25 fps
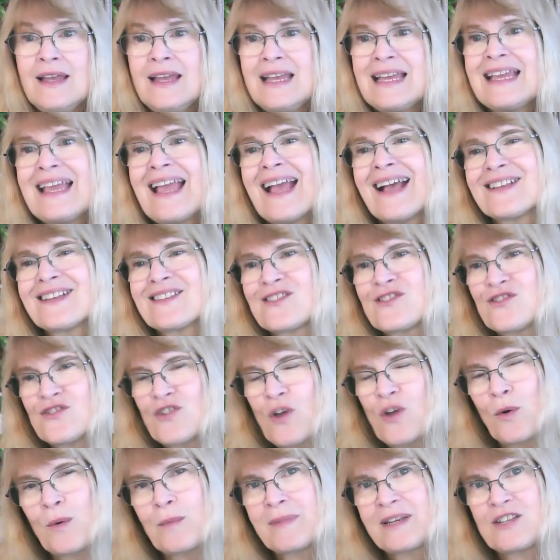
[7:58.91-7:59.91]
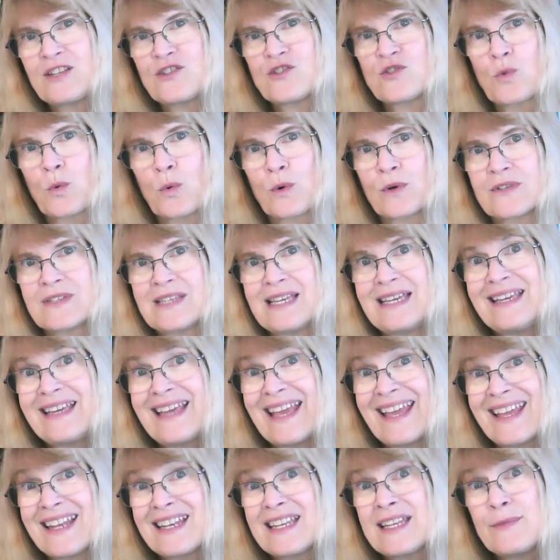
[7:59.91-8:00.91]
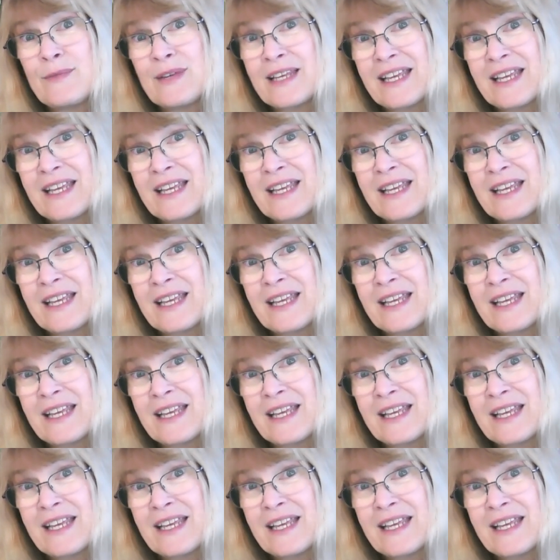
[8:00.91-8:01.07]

He has so many swords, he can't even